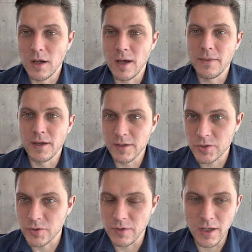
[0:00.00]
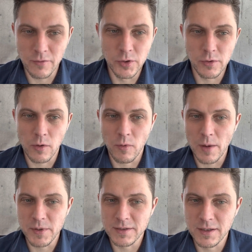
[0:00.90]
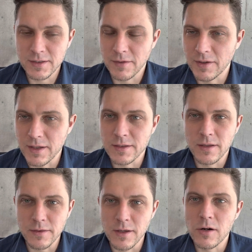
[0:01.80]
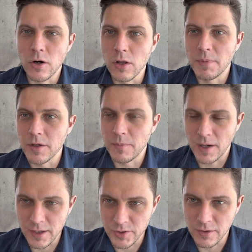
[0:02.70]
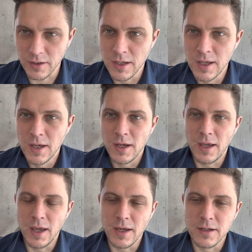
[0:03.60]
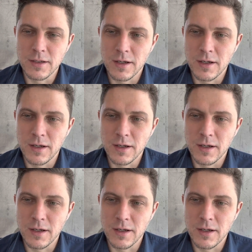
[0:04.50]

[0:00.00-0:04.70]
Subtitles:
the history of nuclear weapons and stuff like this. They're all about posturing. And